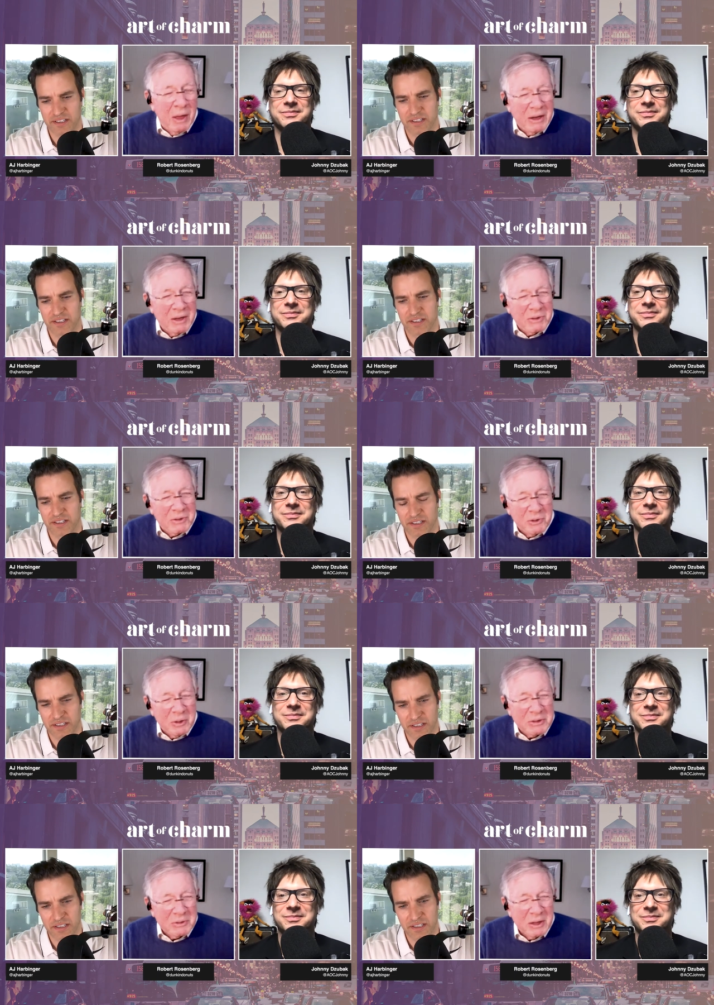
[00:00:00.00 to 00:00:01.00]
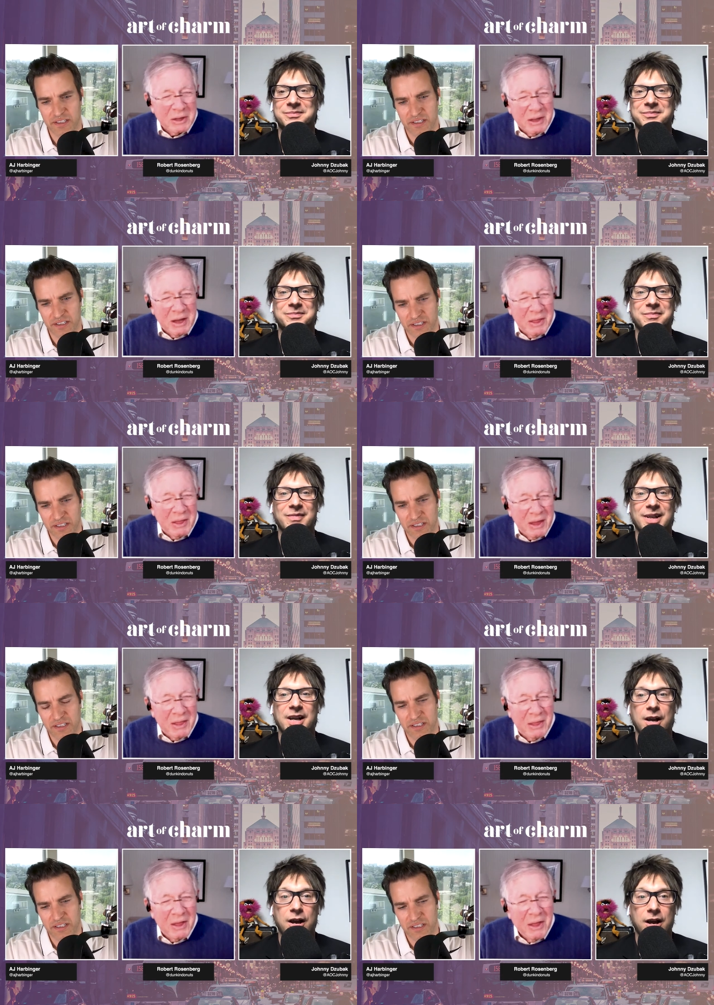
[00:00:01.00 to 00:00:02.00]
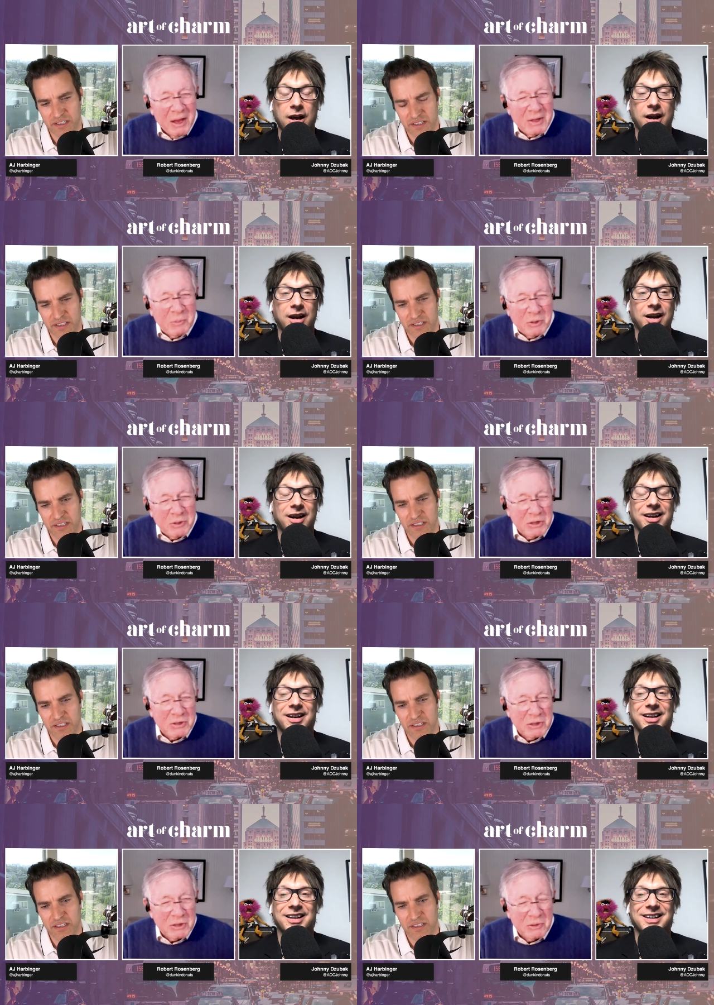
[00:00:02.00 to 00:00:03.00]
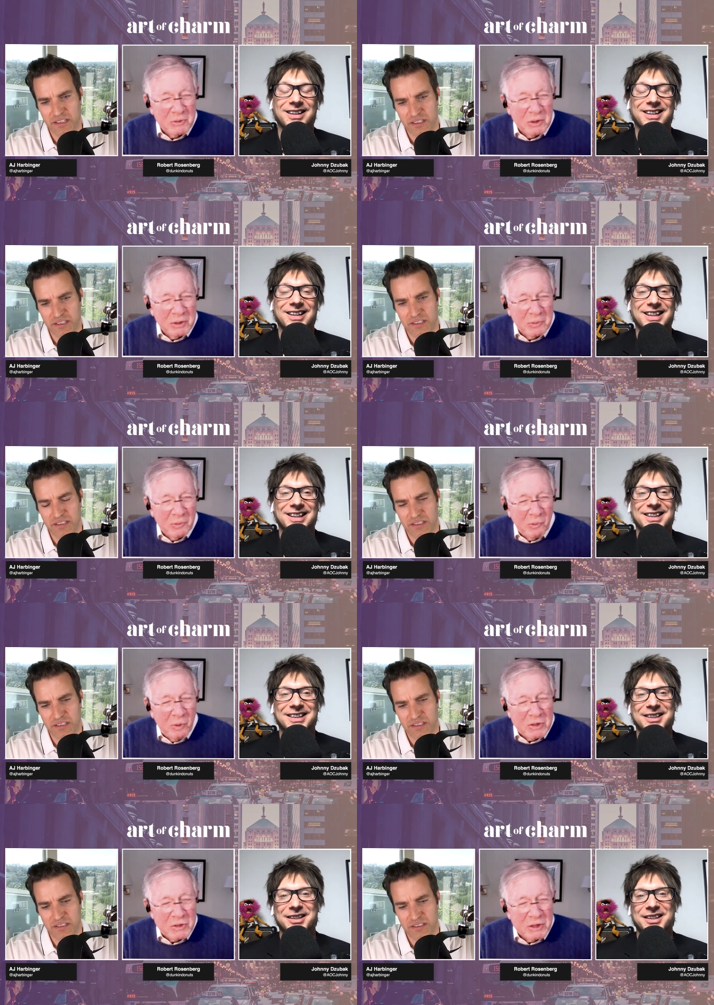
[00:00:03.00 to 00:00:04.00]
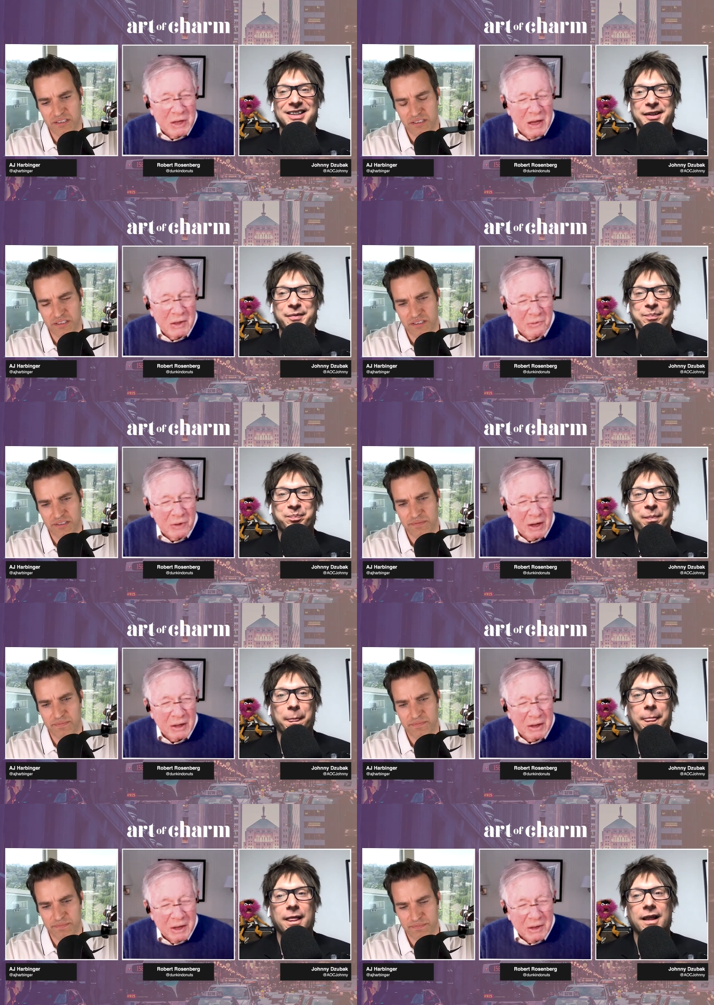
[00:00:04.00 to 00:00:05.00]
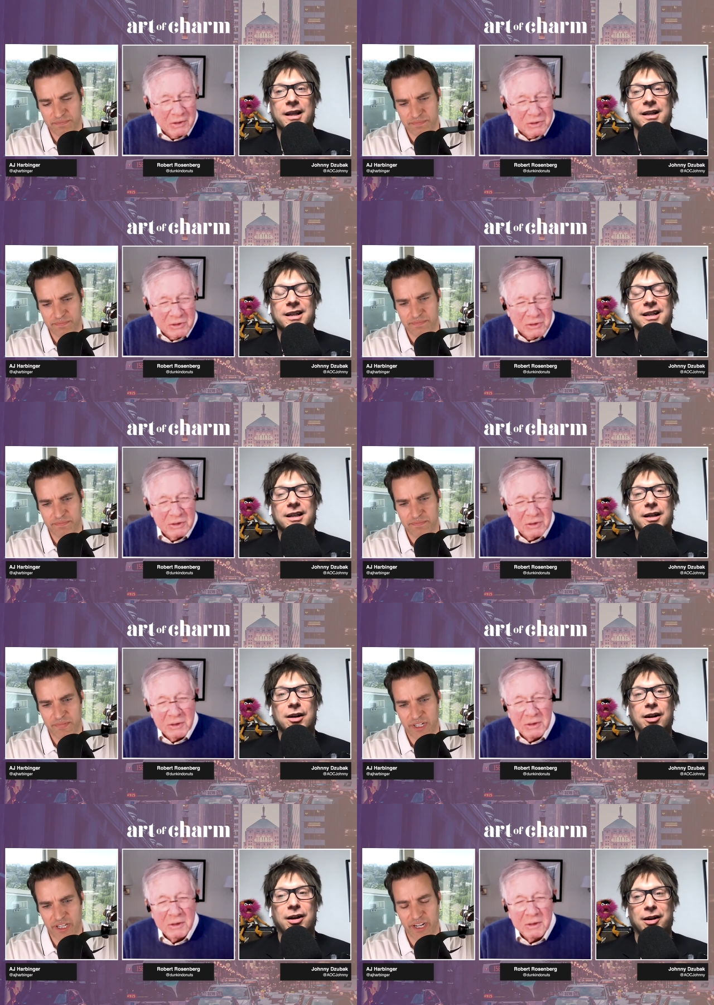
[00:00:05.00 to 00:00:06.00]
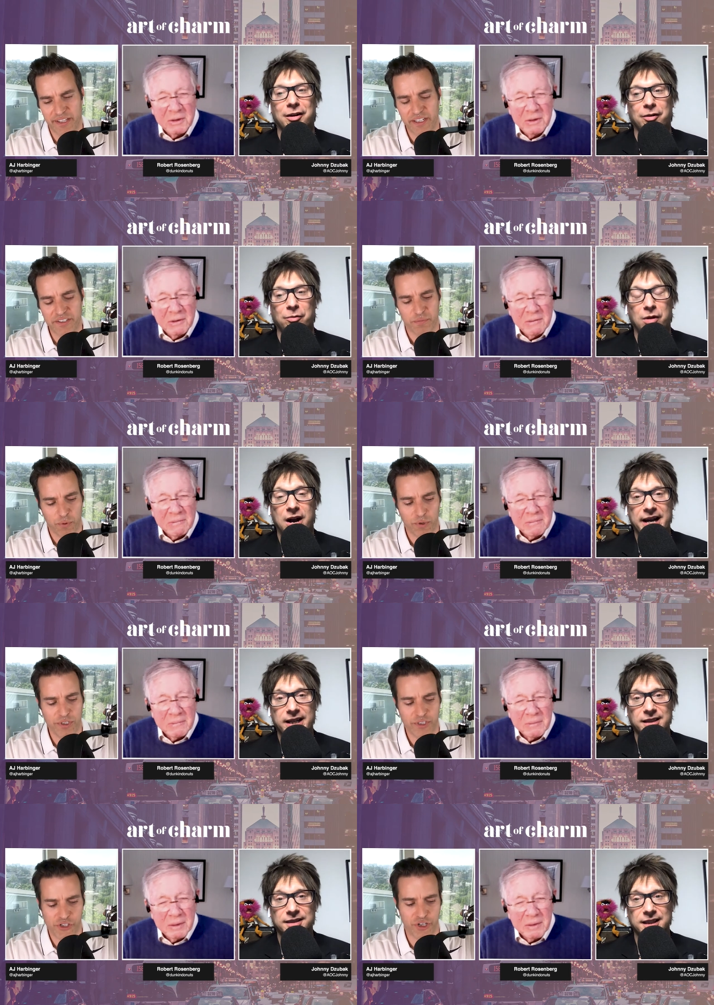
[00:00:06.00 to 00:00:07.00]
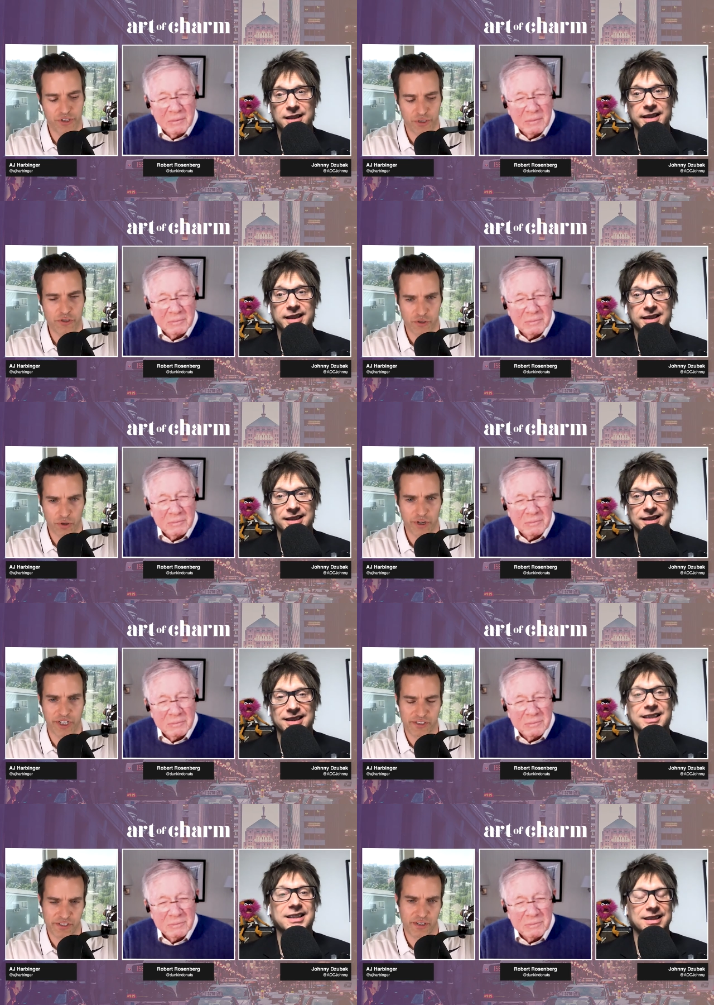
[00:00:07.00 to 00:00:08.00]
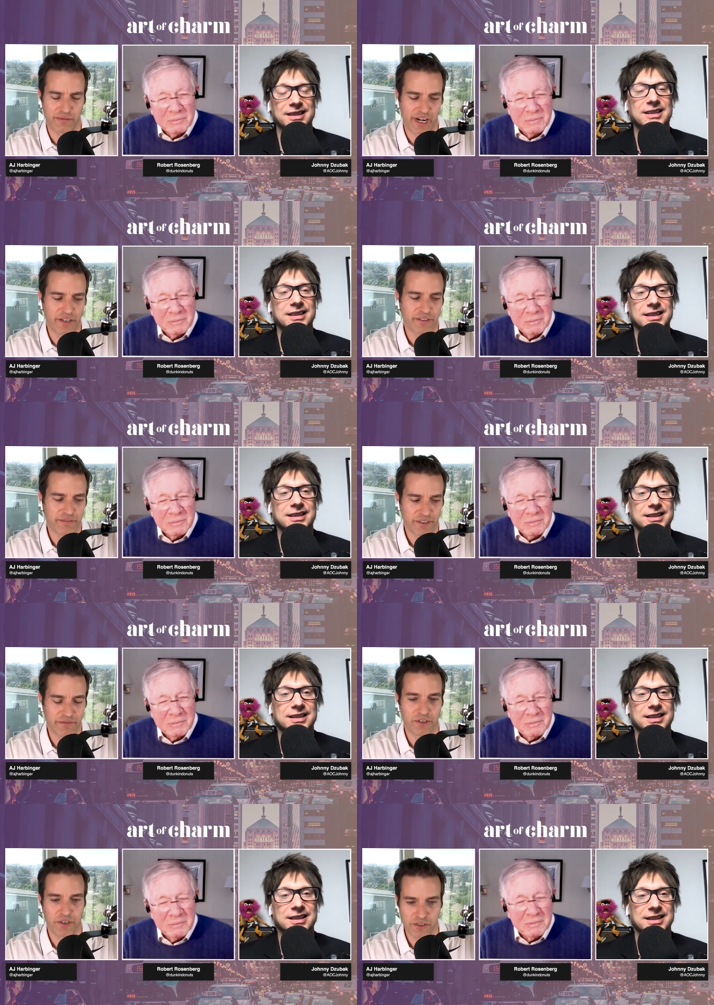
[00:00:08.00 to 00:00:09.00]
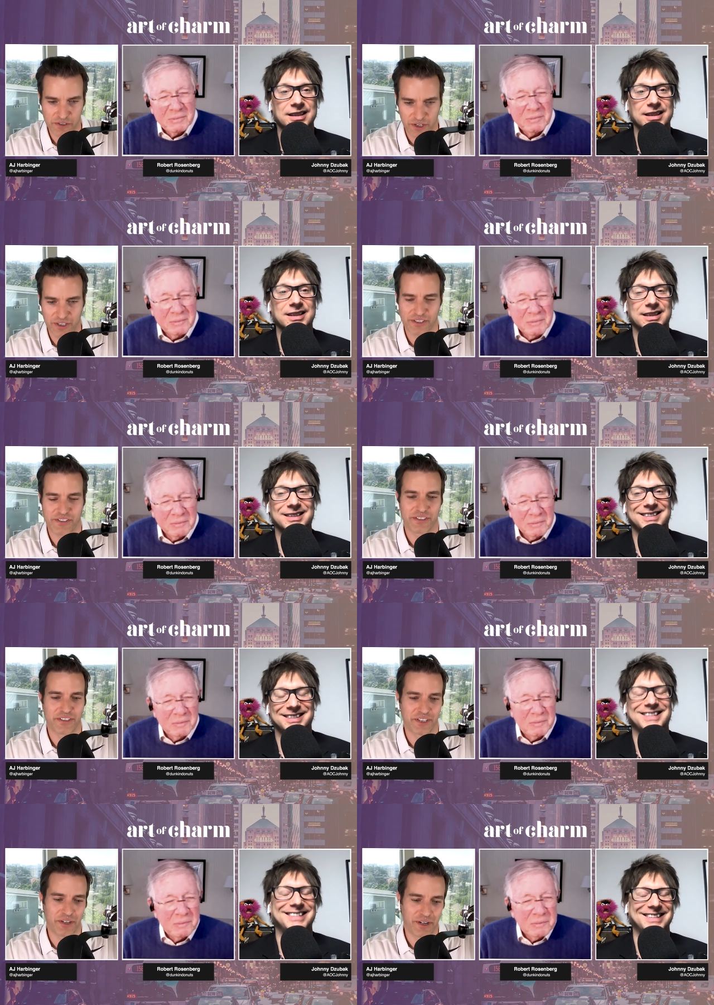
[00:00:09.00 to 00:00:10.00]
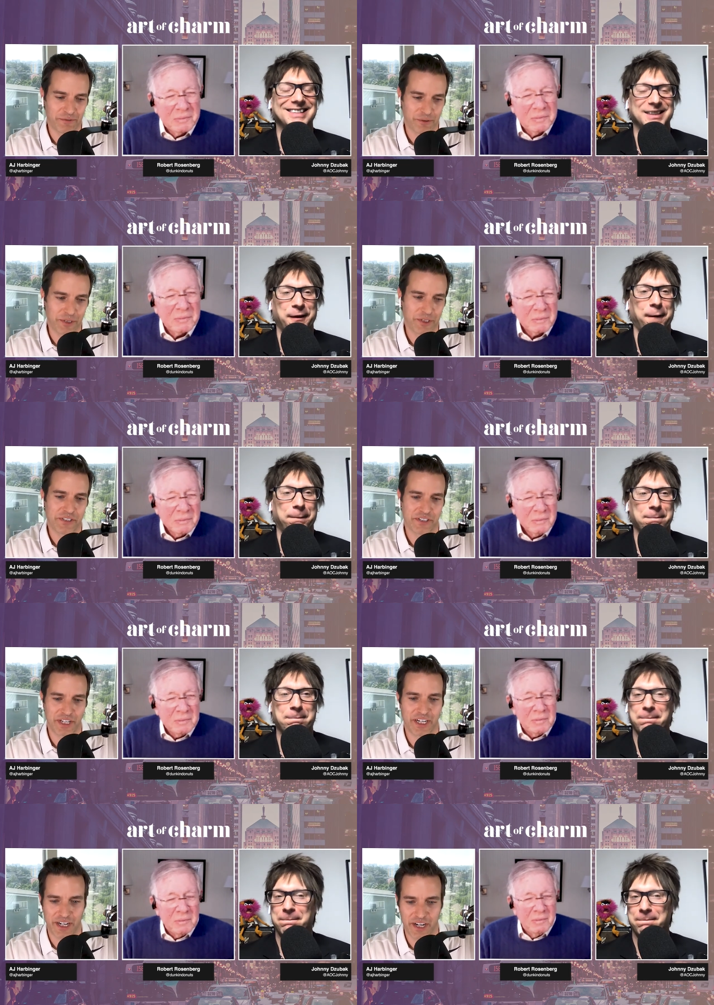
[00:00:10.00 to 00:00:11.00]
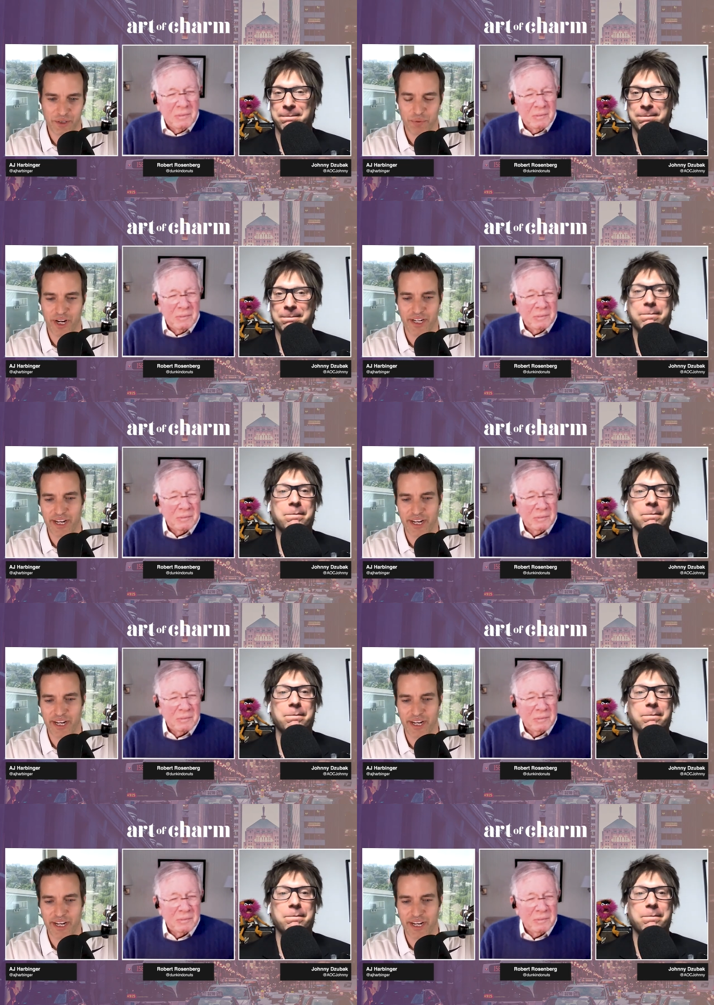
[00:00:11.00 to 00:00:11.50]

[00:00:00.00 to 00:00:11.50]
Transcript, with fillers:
Speaker 1: that answers your question. That that that it's persistence that really wins the day in the final analysis.
Speaker 2: And I think it's important to share those stories around the the false starts. You know, everyone looks at the iconic brand